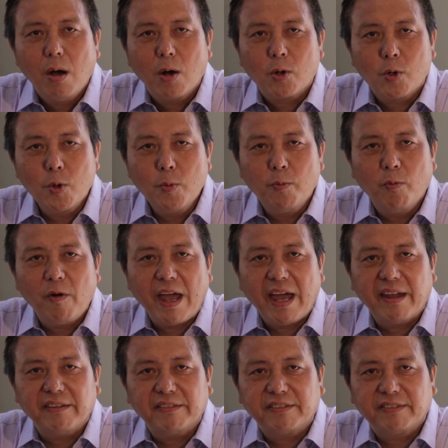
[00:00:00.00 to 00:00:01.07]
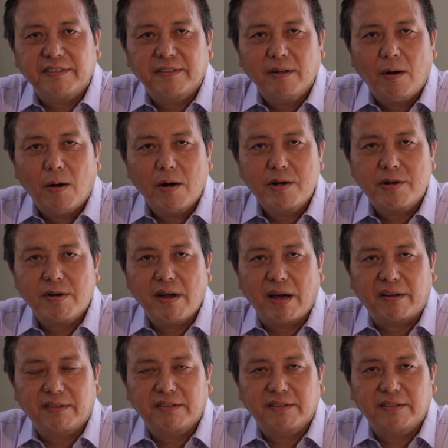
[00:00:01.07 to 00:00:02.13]
group vans or
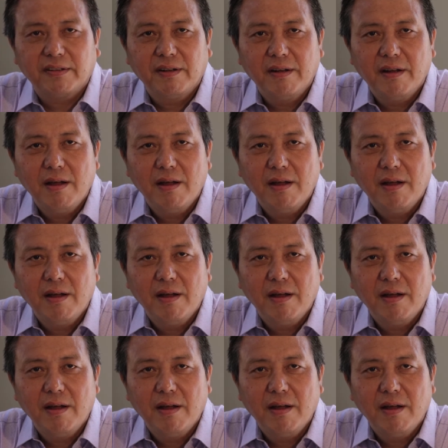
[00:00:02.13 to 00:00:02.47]
trucks.